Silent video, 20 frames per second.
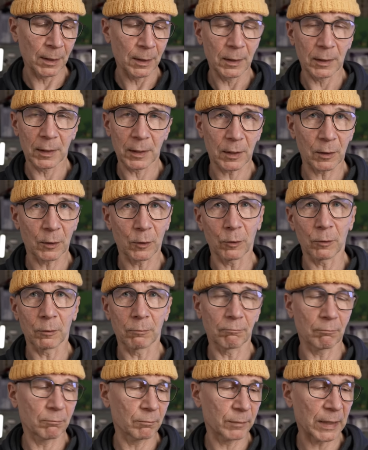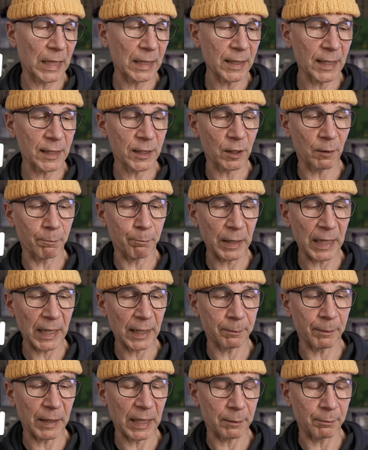So that is a
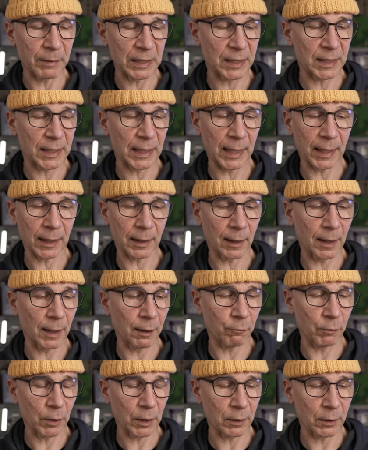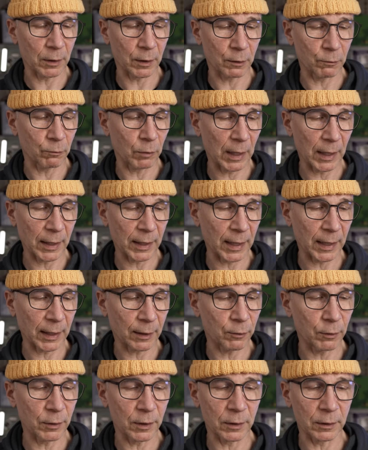big, big mistake. I wonder why they
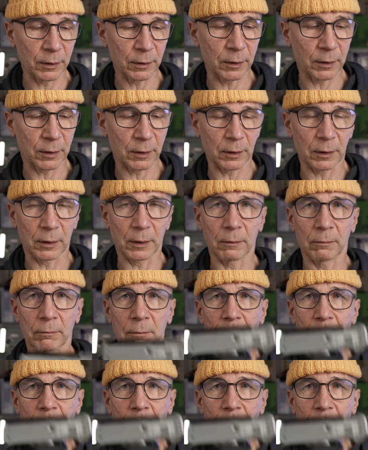couldn't uh,